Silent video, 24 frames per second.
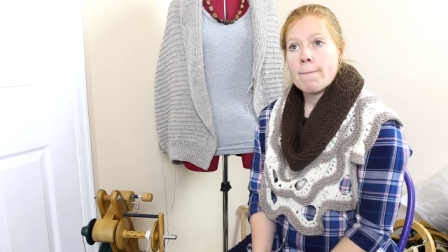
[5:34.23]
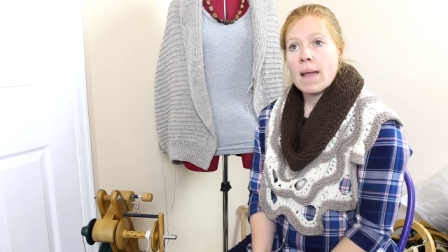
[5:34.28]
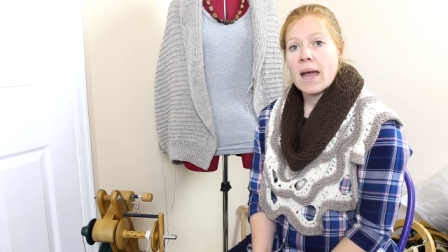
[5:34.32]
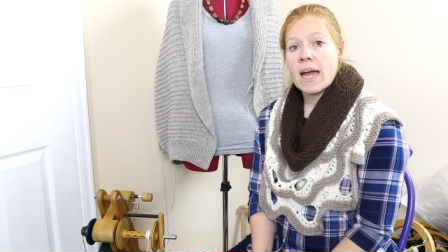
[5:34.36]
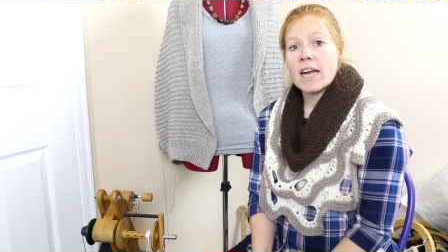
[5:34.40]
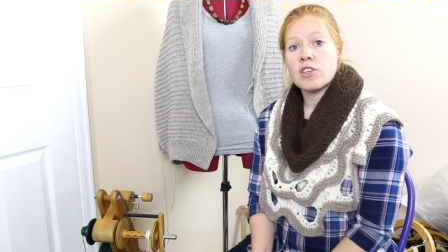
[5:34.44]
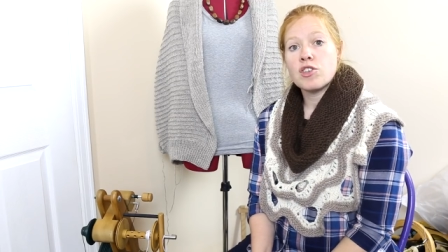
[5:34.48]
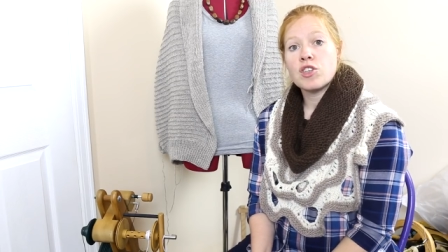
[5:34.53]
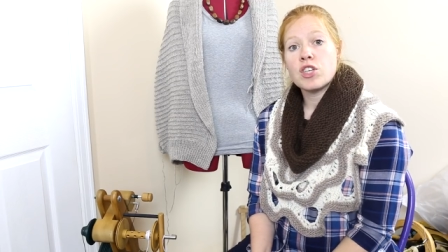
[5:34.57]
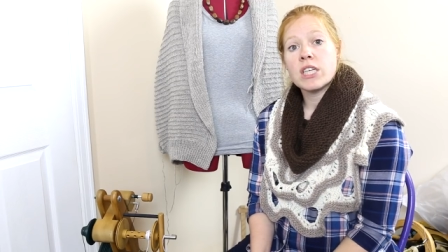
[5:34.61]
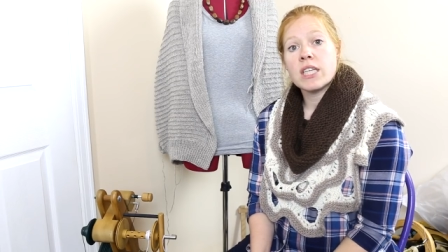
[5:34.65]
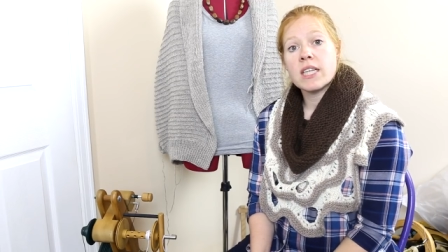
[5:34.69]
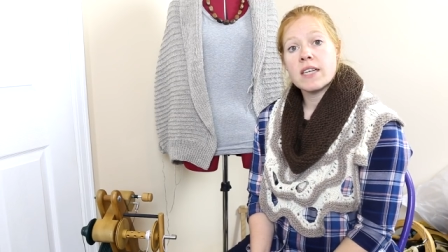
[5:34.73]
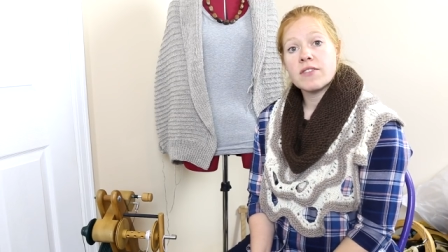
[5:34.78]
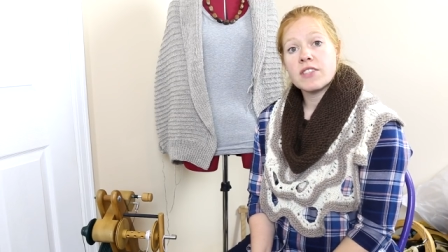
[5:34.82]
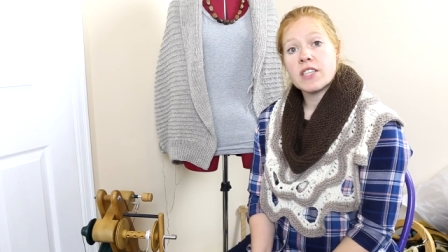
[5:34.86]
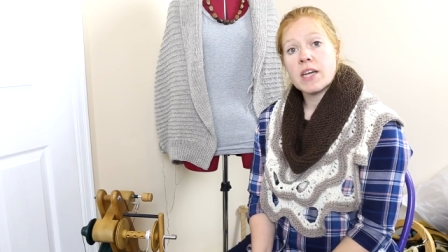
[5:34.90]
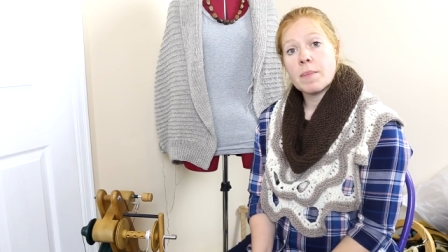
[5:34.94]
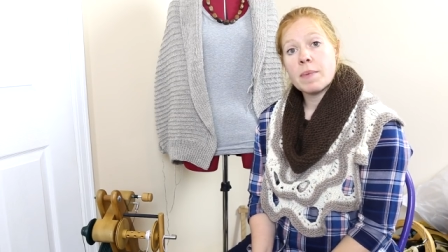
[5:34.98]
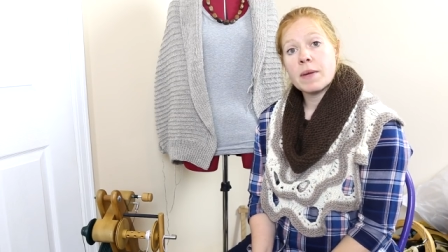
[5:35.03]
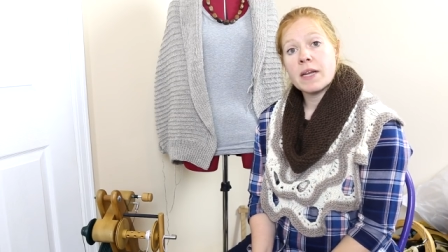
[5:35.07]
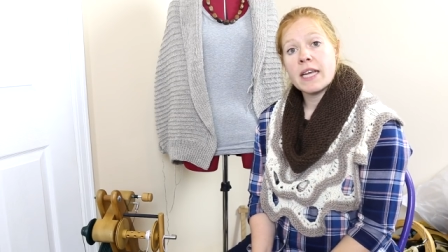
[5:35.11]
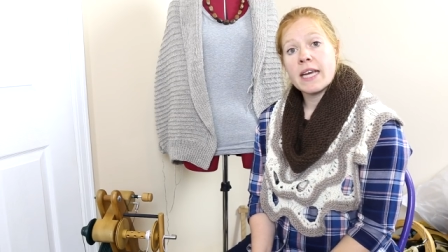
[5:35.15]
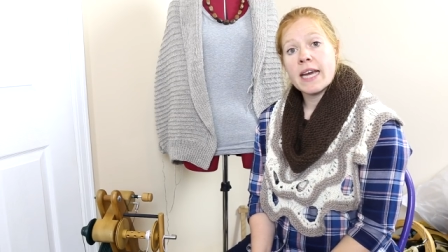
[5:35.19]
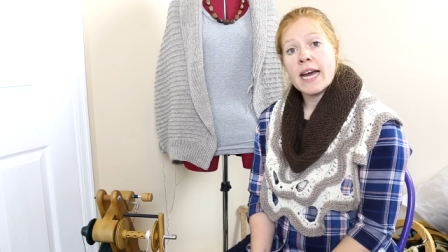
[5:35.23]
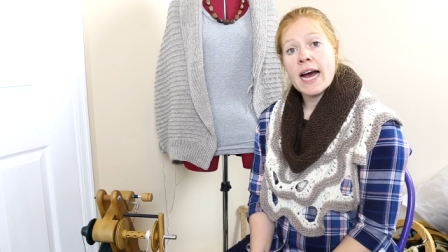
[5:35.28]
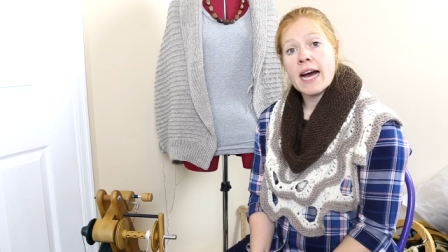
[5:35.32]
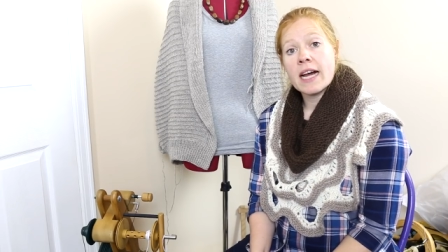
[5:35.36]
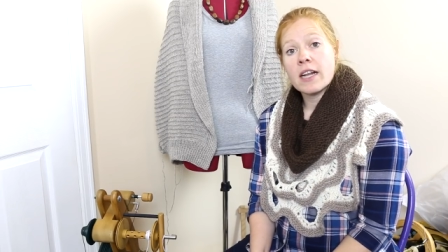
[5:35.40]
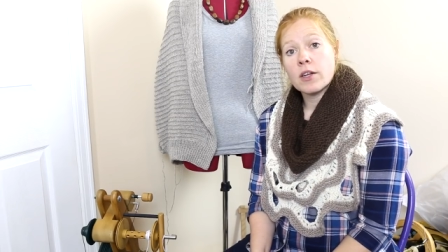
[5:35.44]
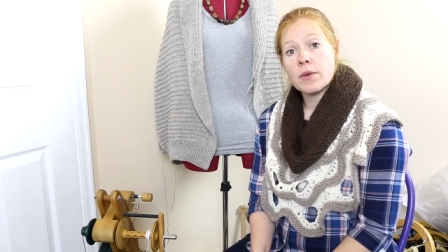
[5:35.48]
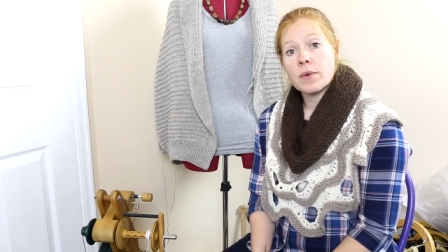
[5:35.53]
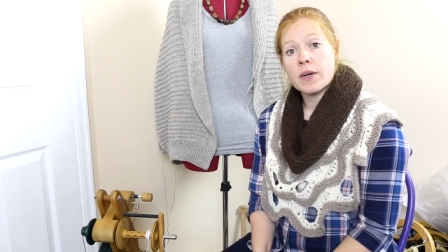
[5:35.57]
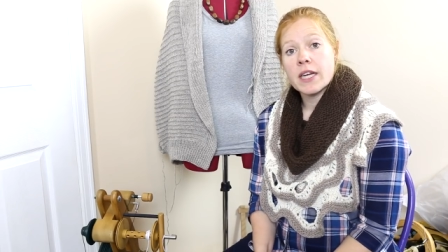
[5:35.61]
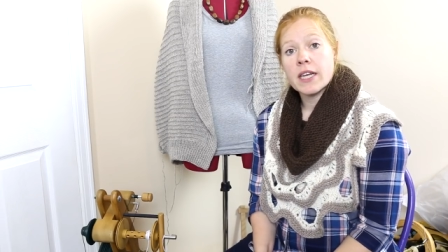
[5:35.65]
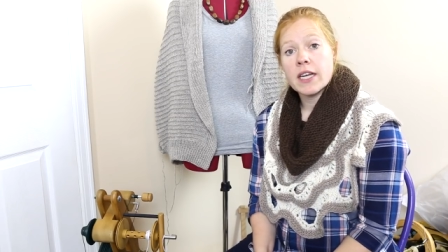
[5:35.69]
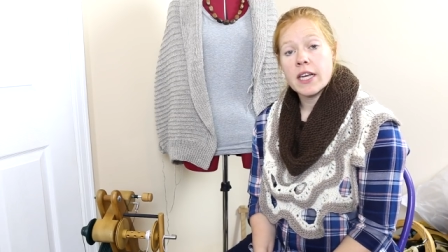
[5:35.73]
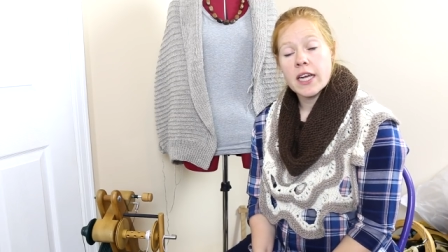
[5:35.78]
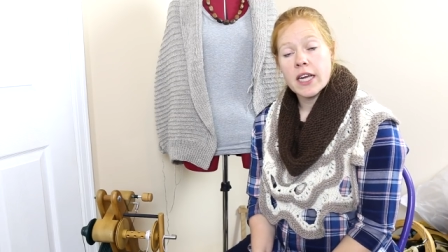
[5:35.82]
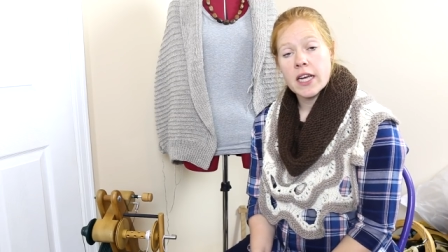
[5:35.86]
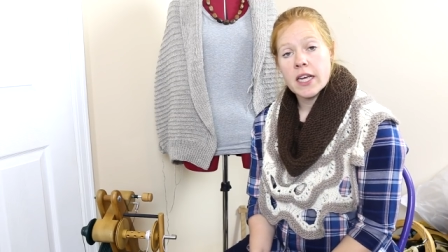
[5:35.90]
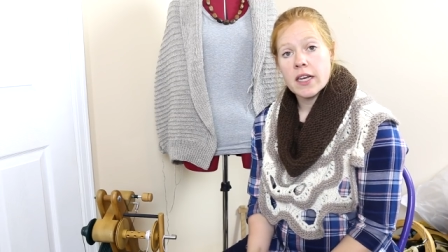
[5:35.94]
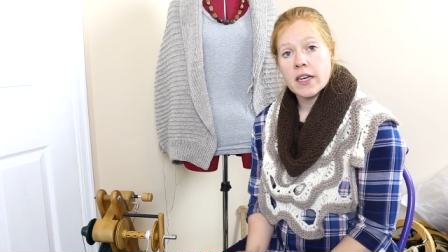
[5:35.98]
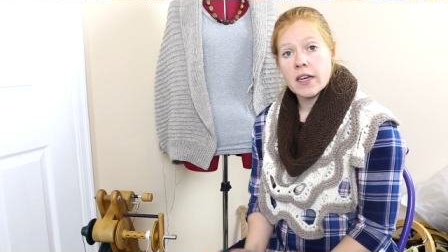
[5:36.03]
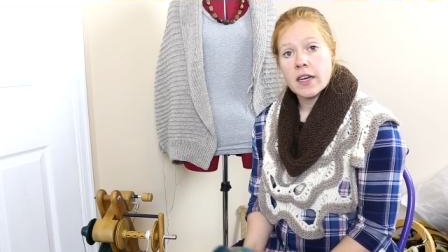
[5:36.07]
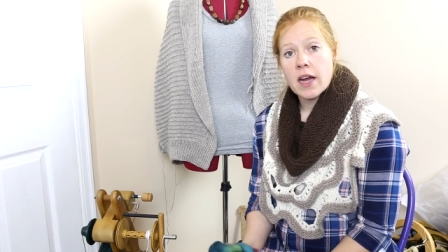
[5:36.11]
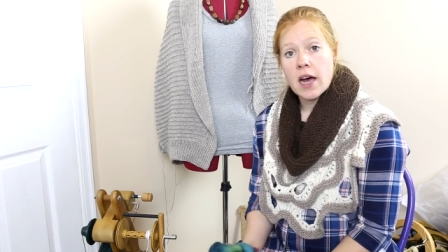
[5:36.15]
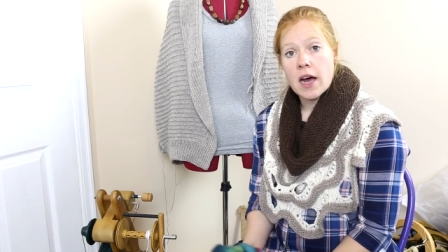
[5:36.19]
and she lives up in Iqaluit
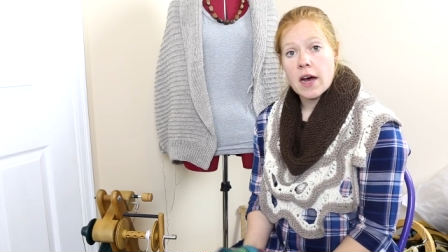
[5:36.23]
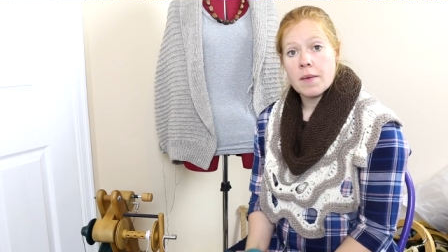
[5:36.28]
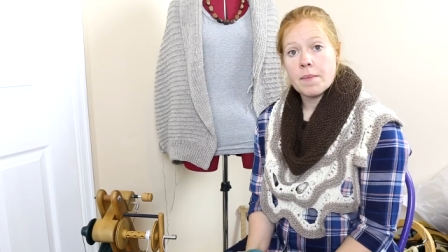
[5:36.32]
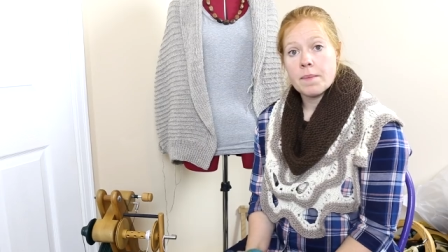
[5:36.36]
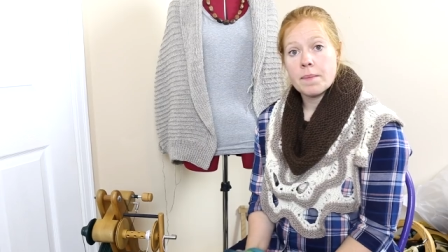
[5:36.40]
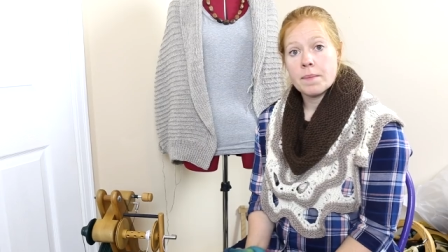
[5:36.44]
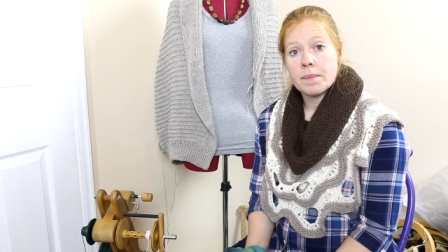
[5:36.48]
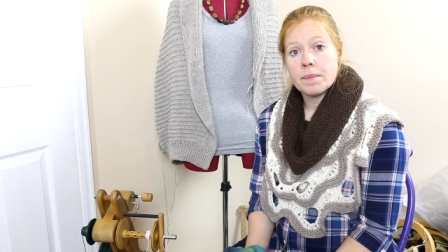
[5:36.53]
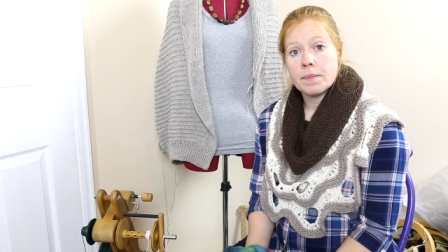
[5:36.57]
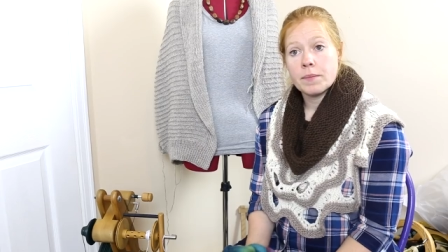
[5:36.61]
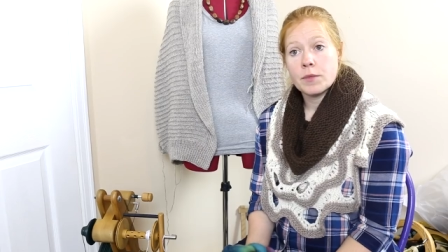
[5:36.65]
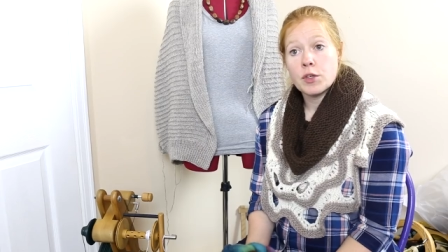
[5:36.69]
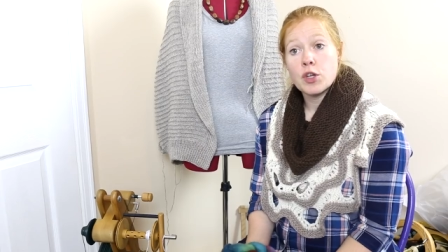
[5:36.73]
in um,